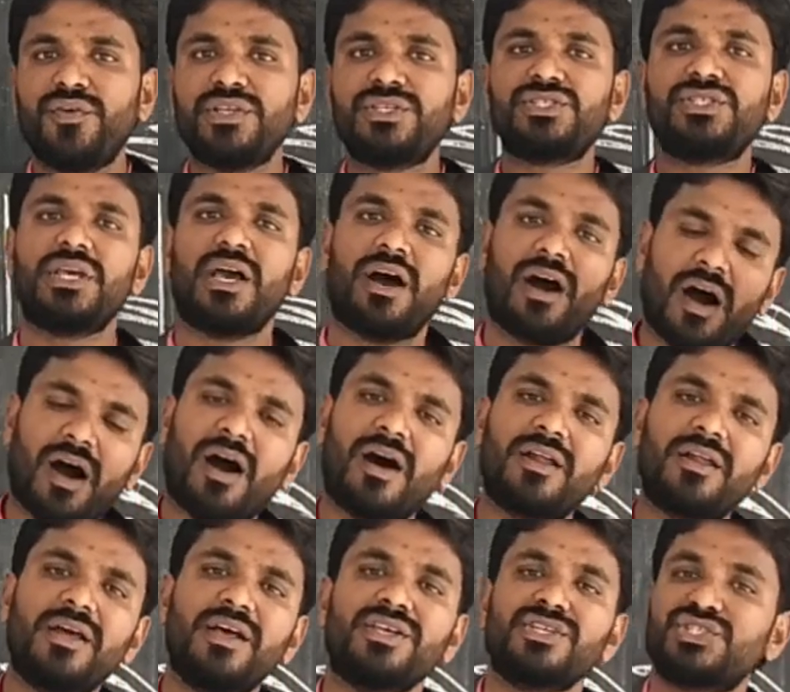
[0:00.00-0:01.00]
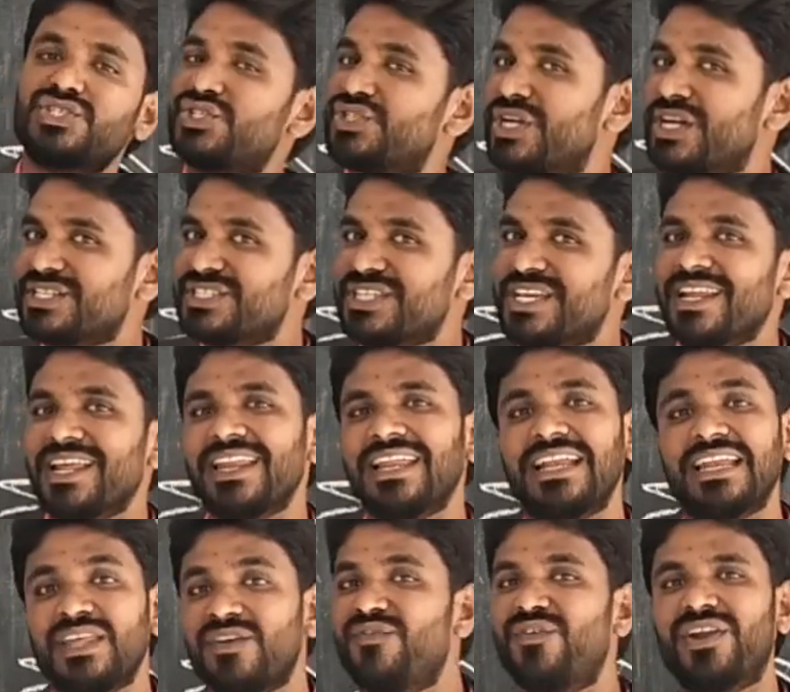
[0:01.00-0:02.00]
which are
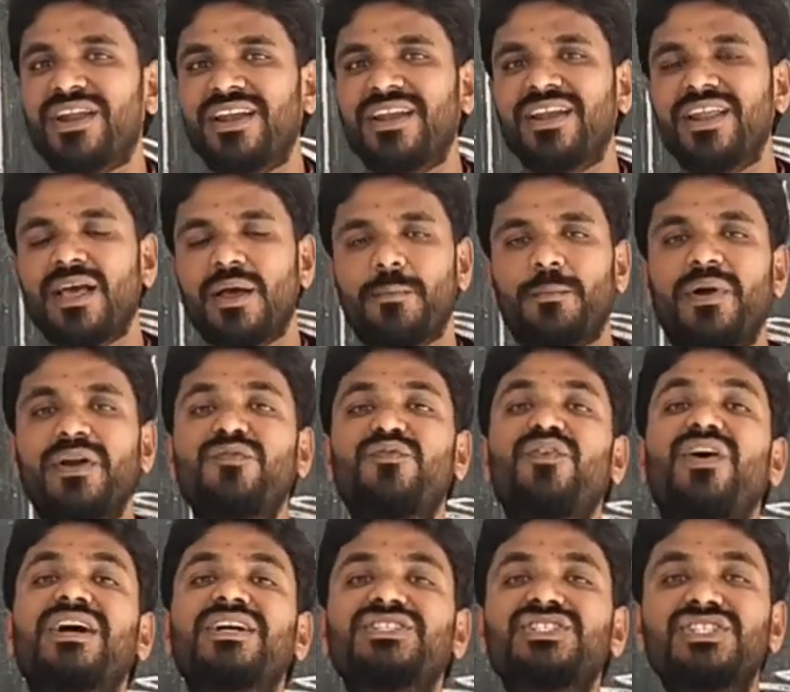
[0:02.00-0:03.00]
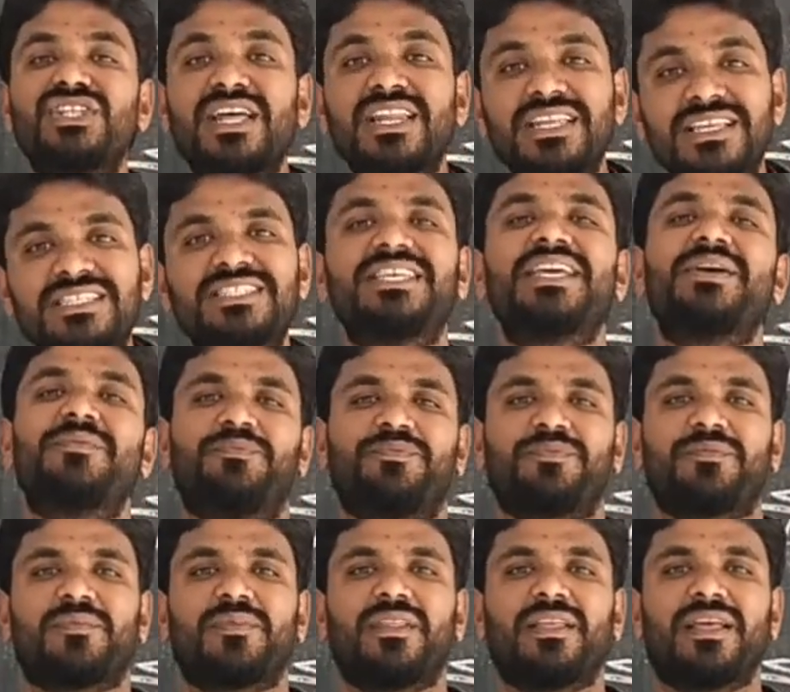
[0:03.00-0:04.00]
structurally different but functionally
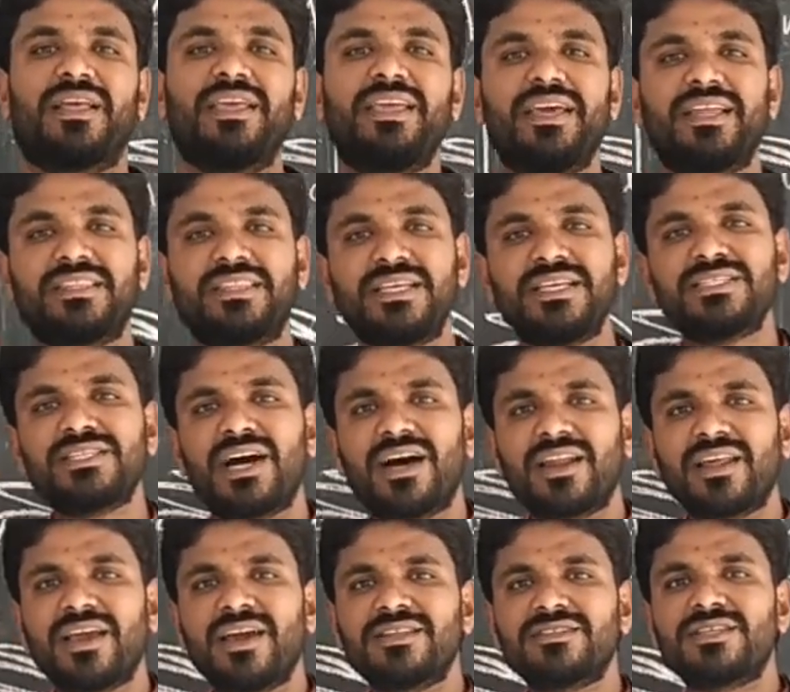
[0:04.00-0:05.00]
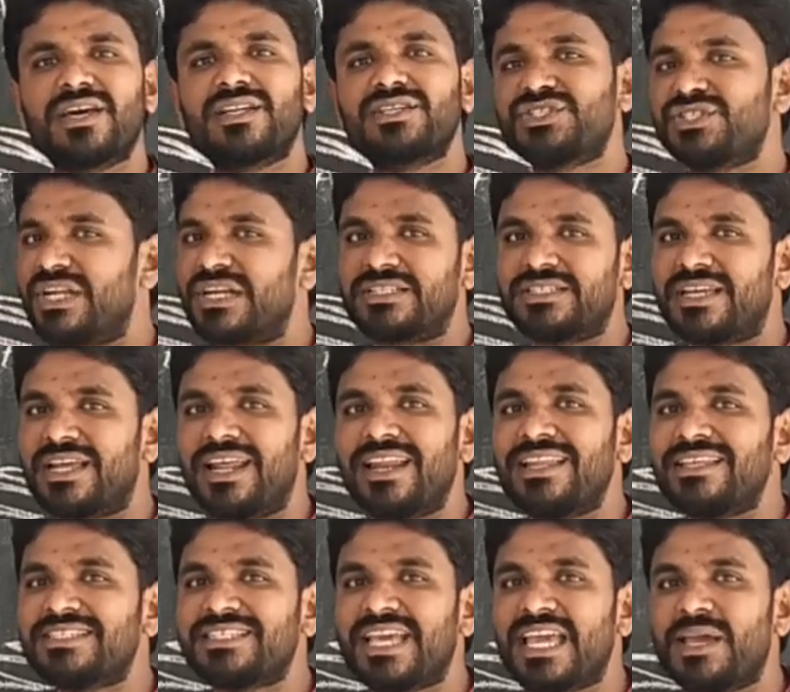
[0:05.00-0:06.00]
same. Here these organs are
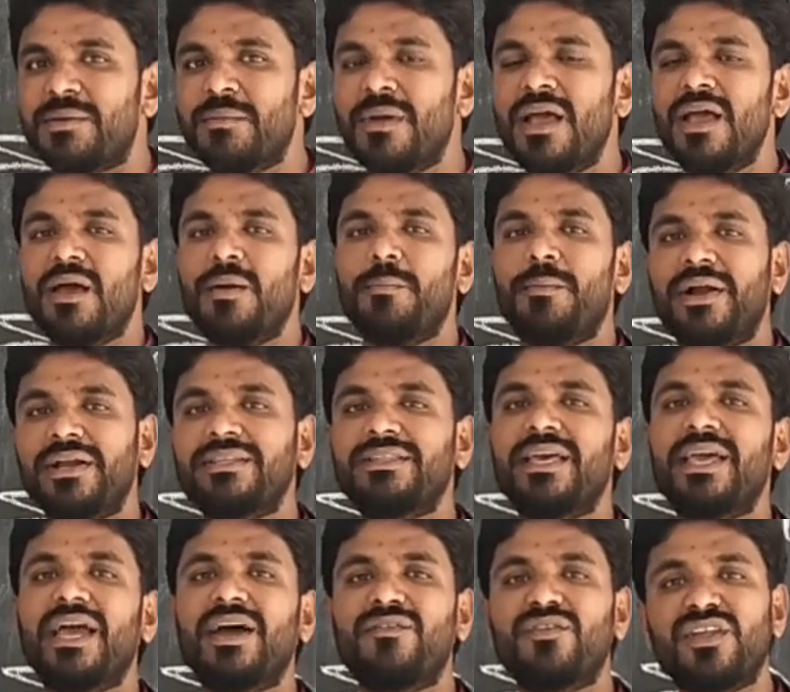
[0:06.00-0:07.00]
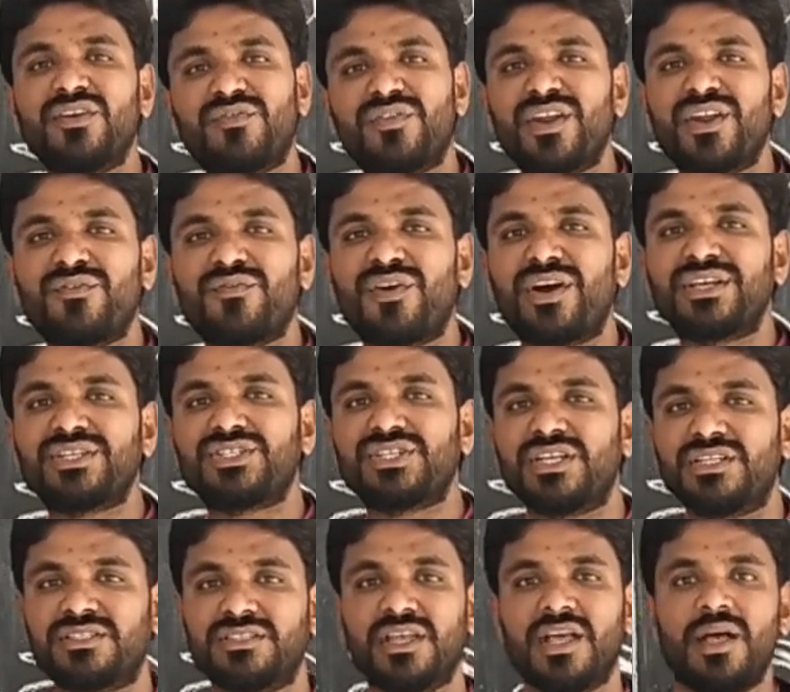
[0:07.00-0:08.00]
structurally same but they have different
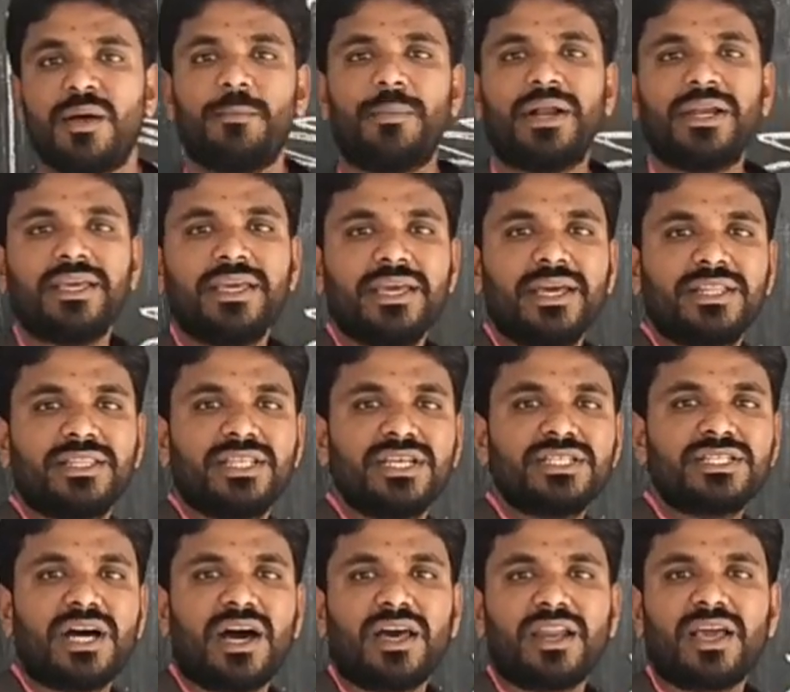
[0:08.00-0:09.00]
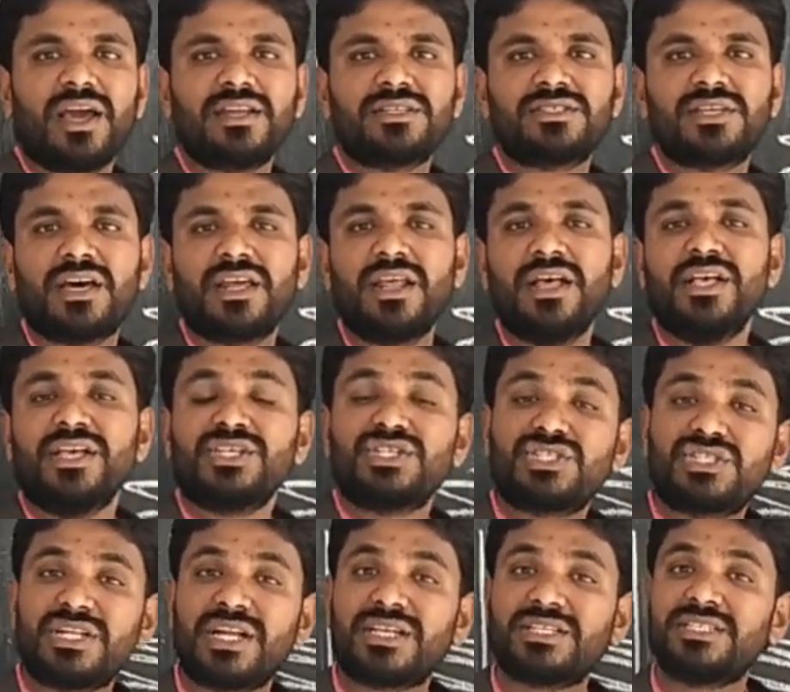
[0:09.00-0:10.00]
functions. But here these organs are
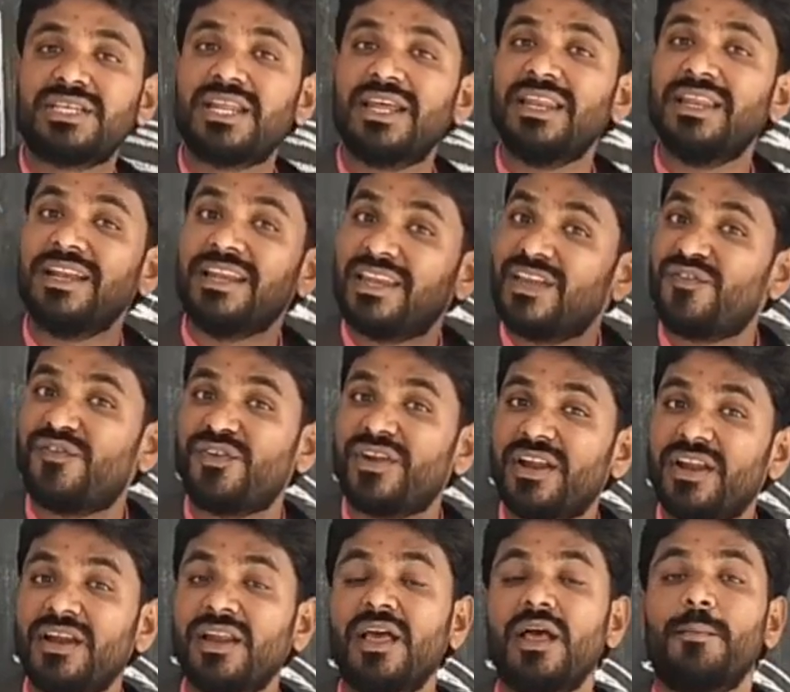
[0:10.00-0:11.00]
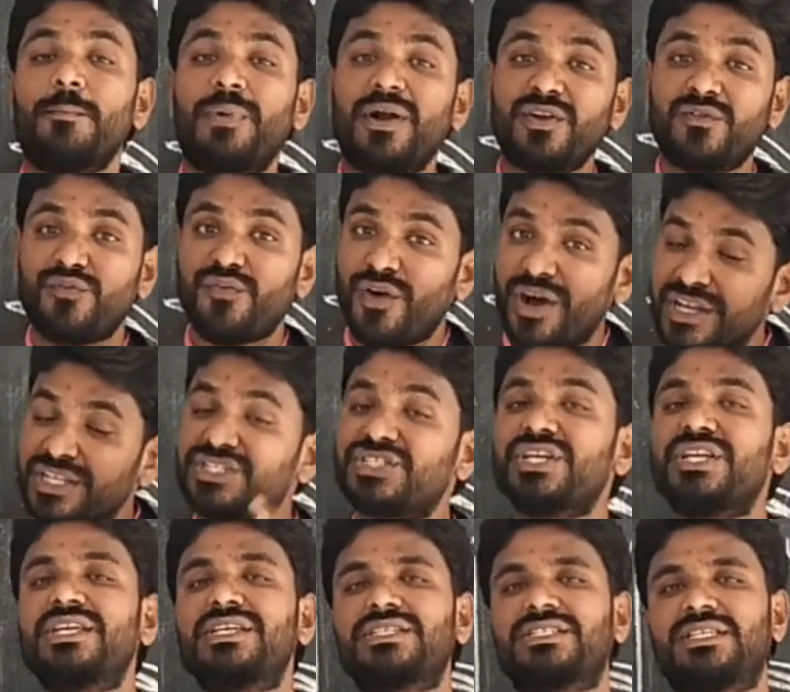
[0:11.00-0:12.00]
structurally different but
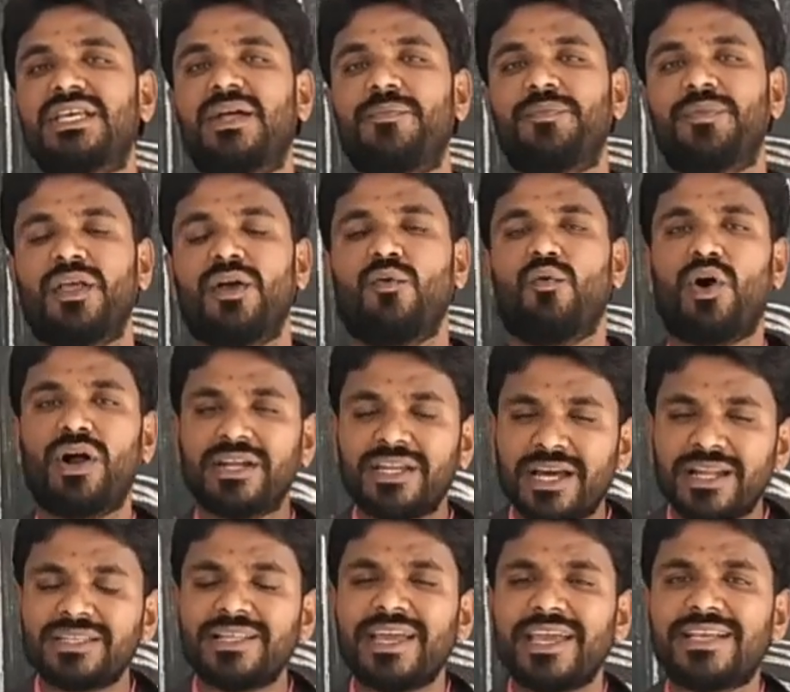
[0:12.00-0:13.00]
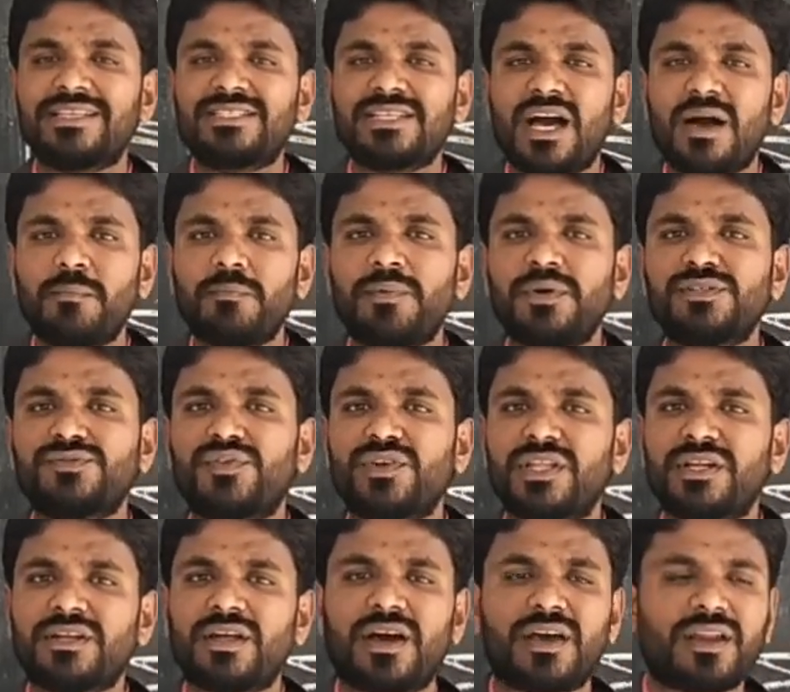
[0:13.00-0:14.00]
function is same. What are the examples for that